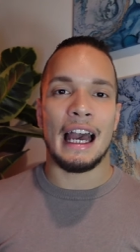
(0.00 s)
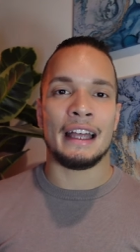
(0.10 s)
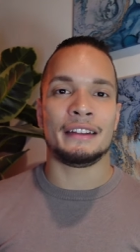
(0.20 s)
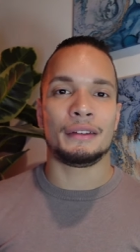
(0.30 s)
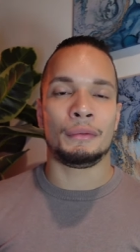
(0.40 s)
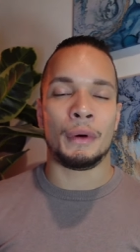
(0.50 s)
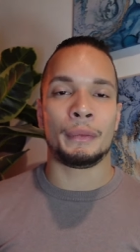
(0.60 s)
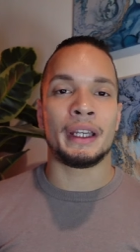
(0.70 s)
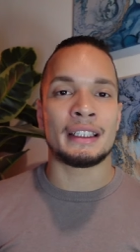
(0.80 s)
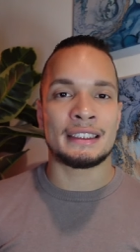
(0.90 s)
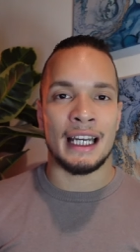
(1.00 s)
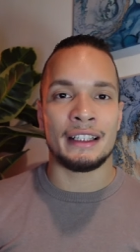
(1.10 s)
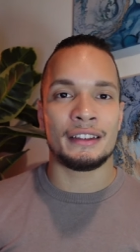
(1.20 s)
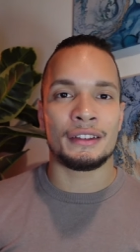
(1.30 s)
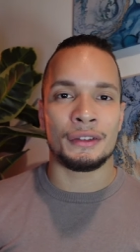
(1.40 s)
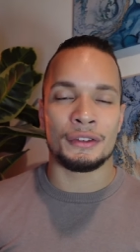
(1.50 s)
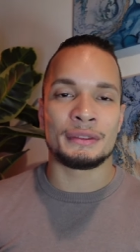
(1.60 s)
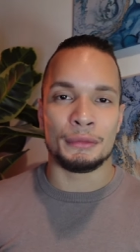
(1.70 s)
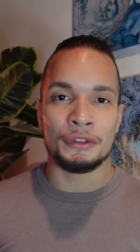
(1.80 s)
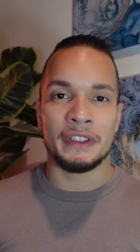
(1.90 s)
and when we attend
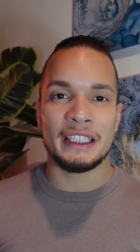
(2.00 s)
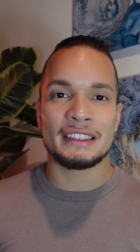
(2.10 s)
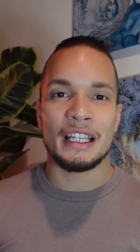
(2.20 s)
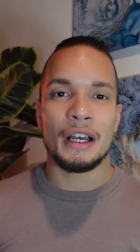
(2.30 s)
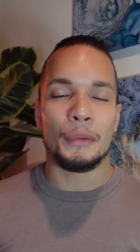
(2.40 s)
those movies,